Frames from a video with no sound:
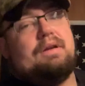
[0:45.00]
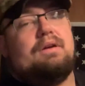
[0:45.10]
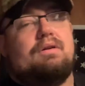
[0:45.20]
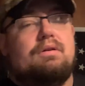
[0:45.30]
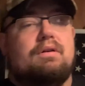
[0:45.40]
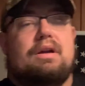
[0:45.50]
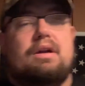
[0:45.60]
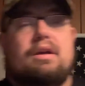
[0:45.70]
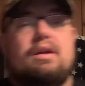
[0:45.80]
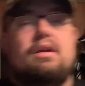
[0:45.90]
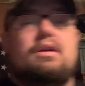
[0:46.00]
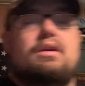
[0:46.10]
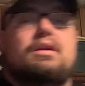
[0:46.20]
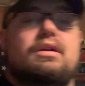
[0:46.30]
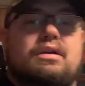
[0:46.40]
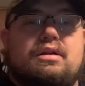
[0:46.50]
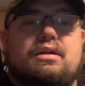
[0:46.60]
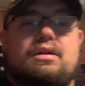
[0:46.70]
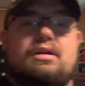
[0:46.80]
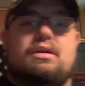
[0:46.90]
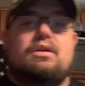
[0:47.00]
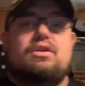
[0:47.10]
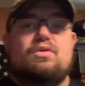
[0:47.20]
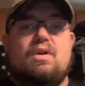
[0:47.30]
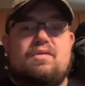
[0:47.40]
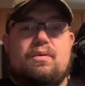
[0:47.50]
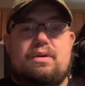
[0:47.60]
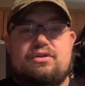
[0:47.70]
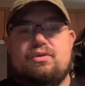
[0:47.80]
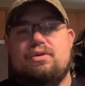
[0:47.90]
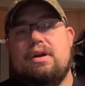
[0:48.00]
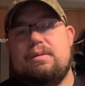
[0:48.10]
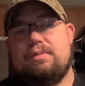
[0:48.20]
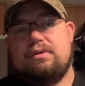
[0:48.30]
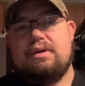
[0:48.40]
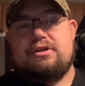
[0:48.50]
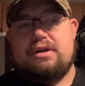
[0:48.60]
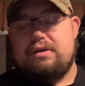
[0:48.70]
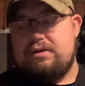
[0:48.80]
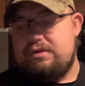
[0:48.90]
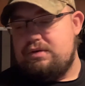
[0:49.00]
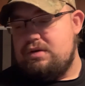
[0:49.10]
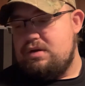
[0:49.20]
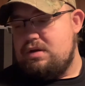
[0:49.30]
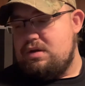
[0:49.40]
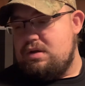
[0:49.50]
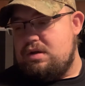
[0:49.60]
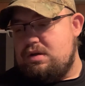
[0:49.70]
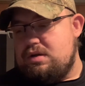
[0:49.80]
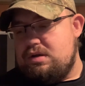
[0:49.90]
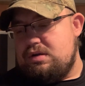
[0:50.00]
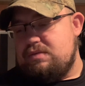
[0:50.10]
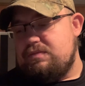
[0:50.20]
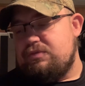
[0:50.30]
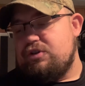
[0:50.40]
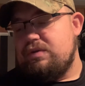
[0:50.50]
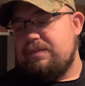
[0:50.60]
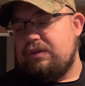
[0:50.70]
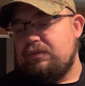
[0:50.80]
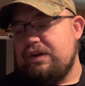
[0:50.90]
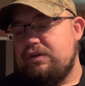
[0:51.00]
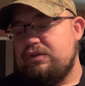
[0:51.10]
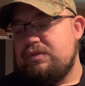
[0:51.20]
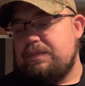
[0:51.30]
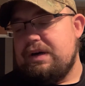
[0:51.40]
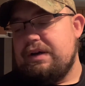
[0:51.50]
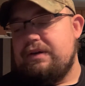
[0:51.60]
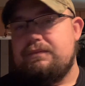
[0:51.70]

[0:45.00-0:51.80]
are a 12.2 grain per inch arrow. Shooting them in 300 spine.